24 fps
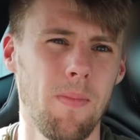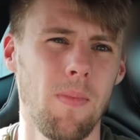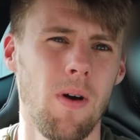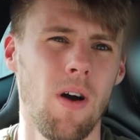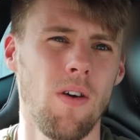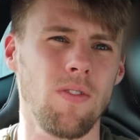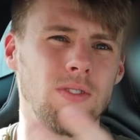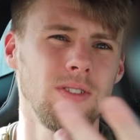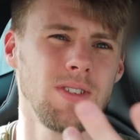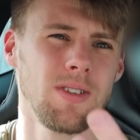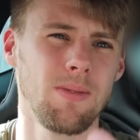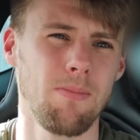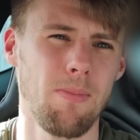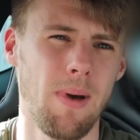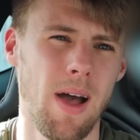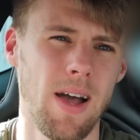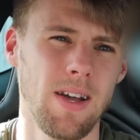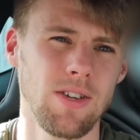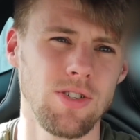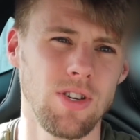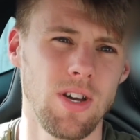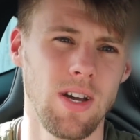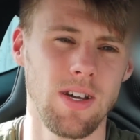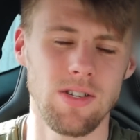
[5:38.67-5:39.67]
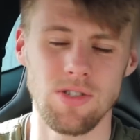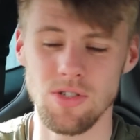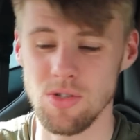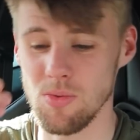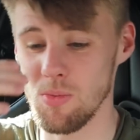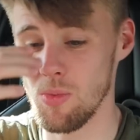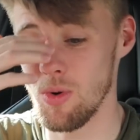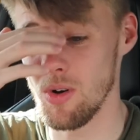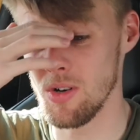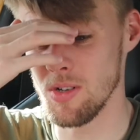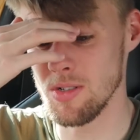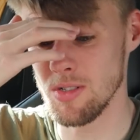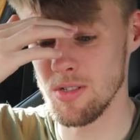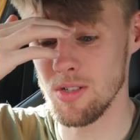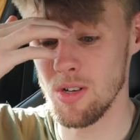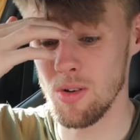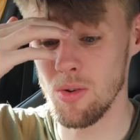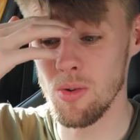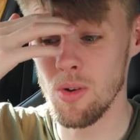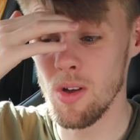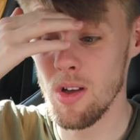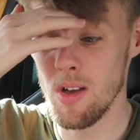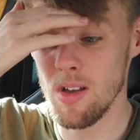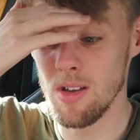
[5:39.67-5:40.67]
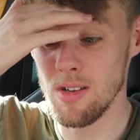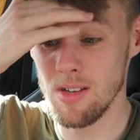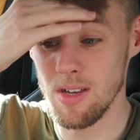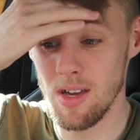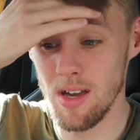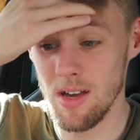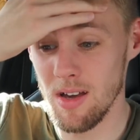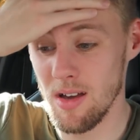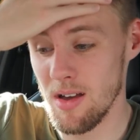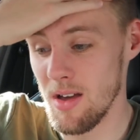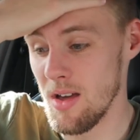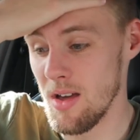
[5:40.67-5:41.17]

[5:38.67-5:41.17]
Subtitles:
obviously major engine work. So yeah,